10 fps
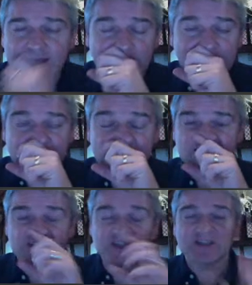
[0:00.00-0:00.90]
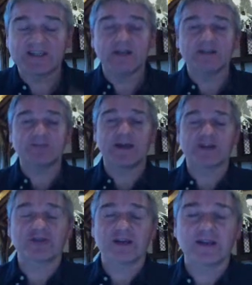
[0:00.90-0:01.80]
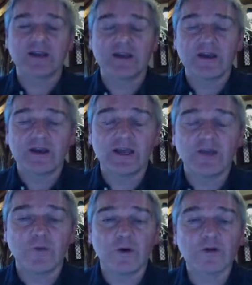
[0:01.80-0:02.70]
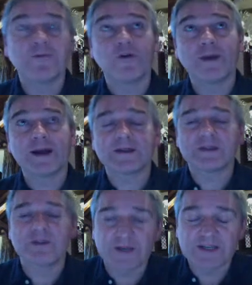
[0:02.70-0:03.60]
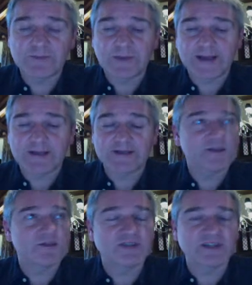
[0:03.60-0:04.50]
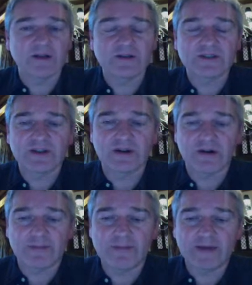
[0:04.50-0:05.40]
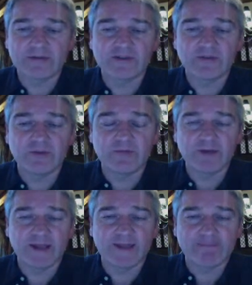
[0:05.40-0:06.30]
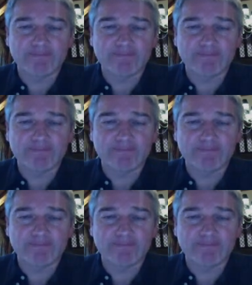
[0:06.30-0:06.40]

and that just tells Patran in what format to expect the results that are about to be read in.